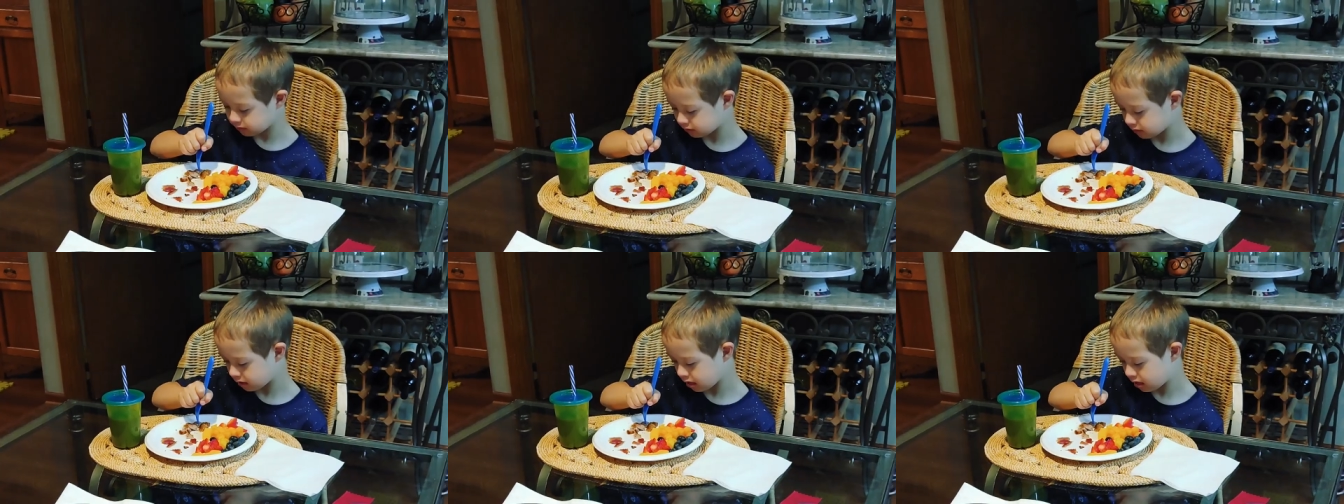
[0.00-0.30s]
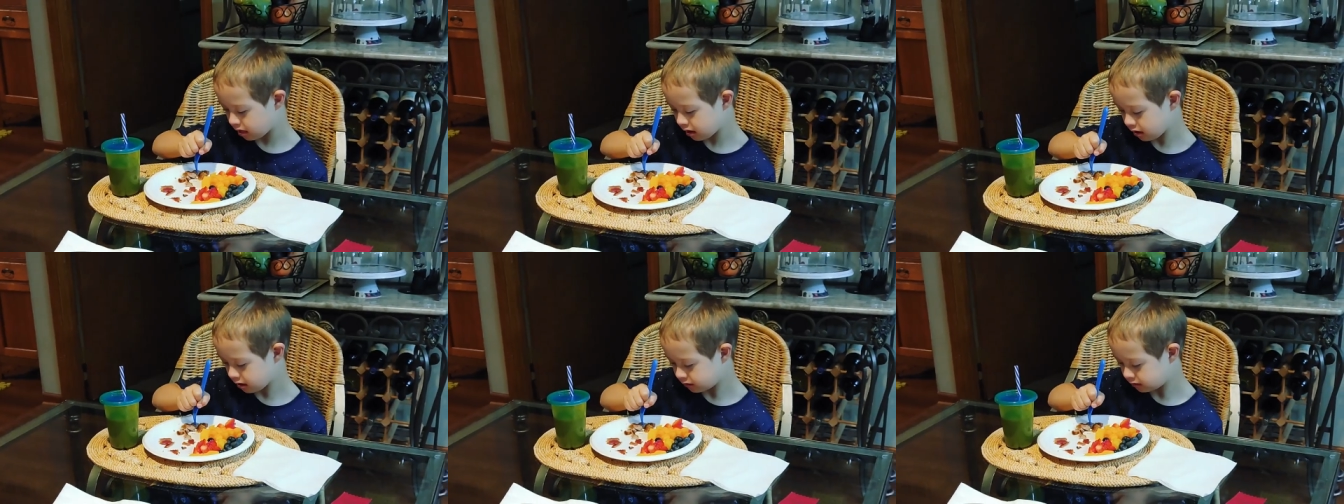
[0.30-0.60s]
just
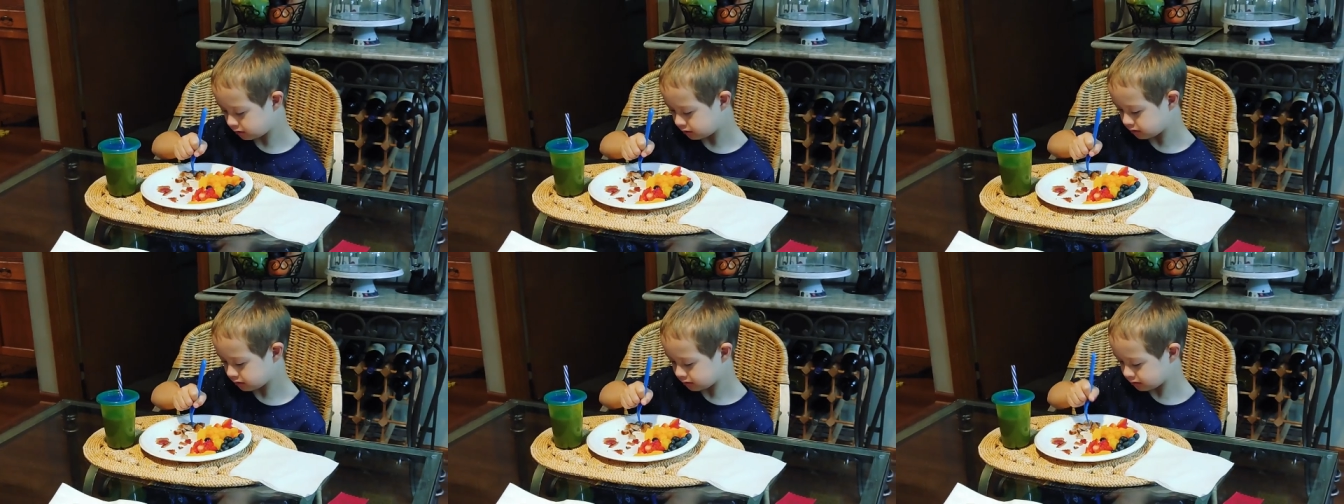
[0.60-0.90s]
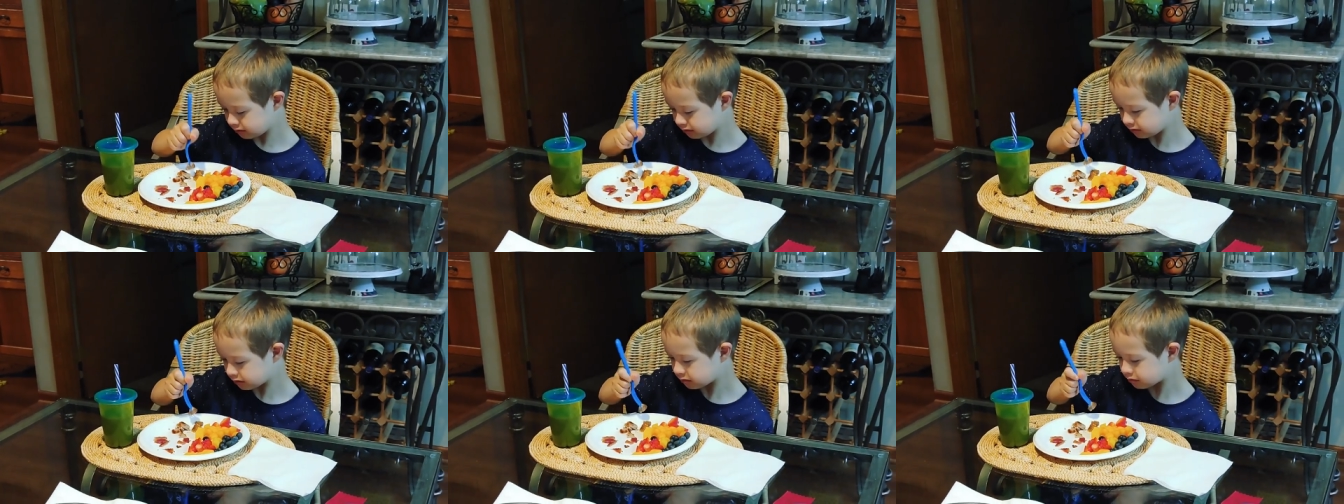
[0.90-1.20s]
drink it.
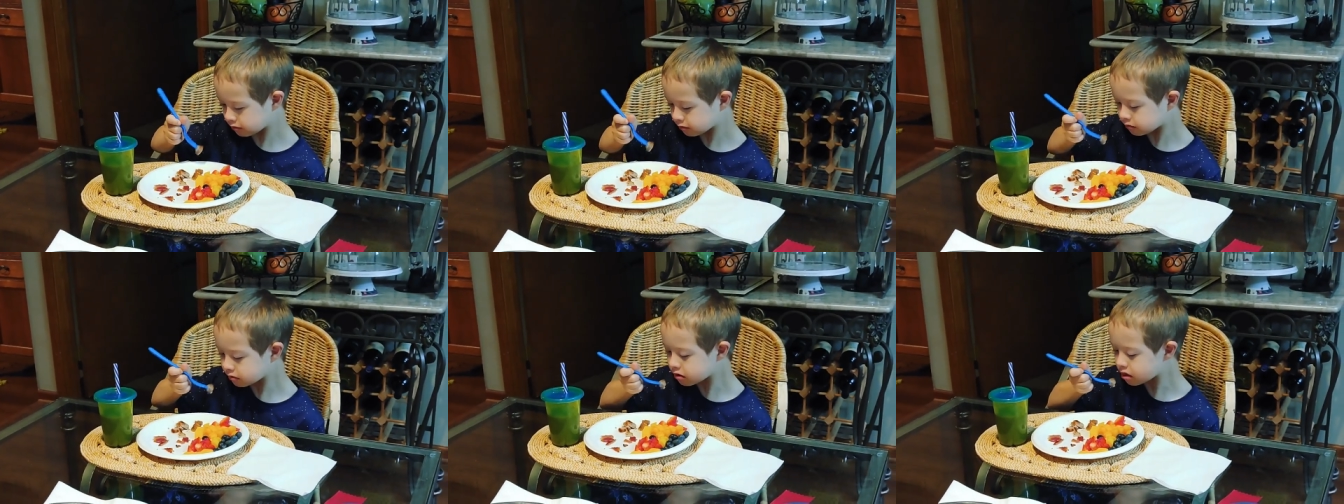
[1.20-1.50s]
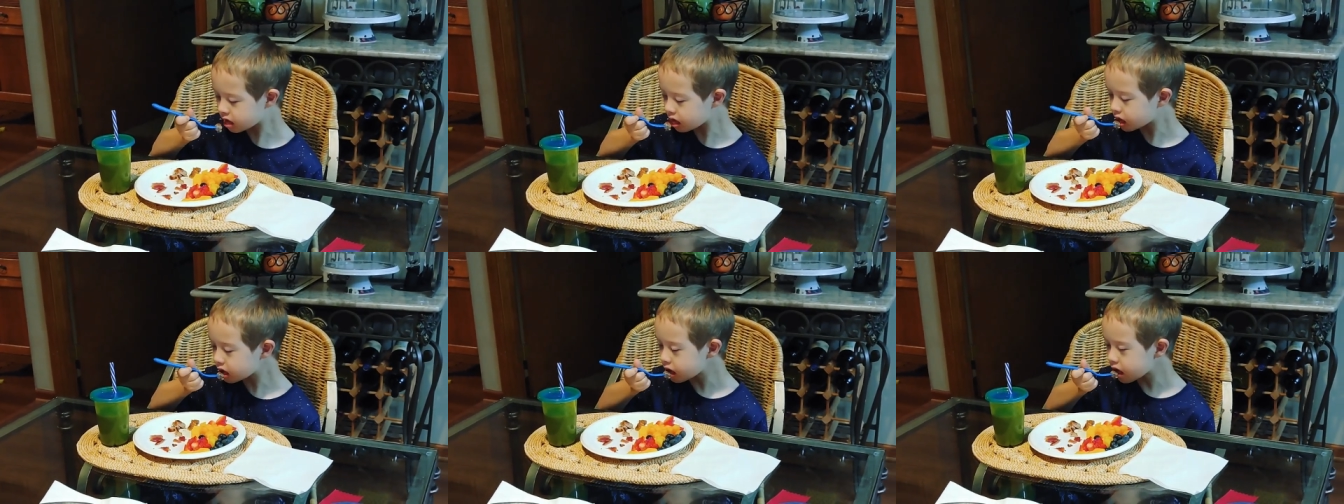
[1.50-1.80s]

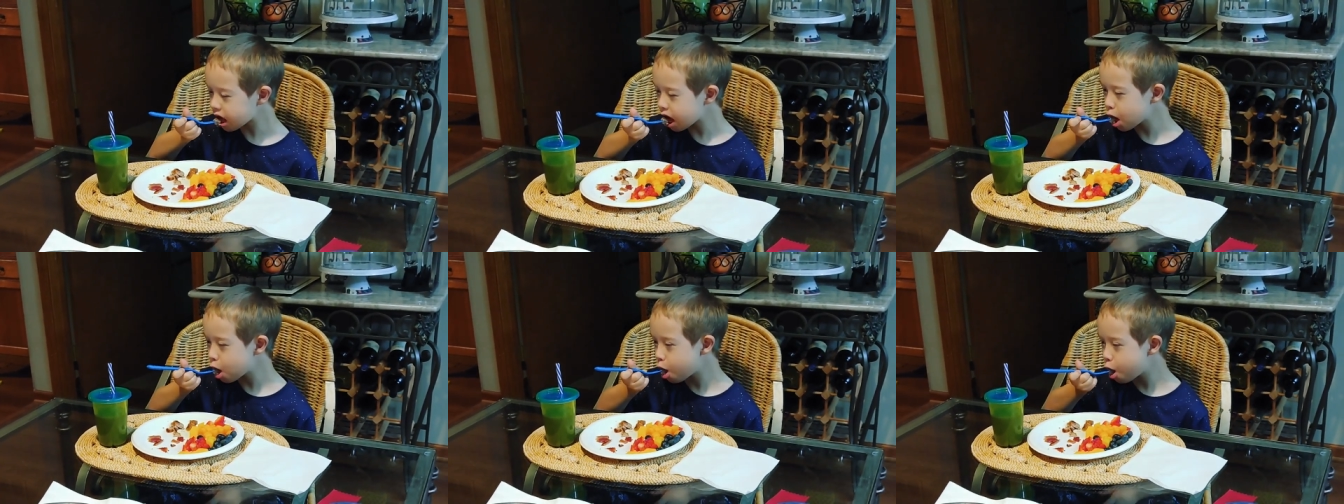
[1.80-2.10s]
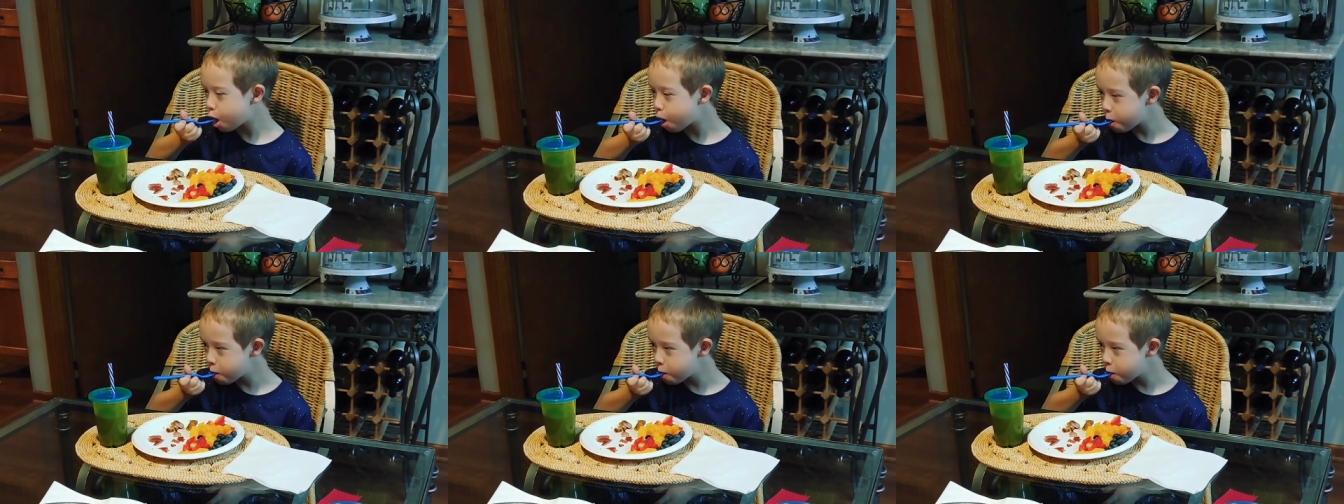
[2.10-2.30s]
Once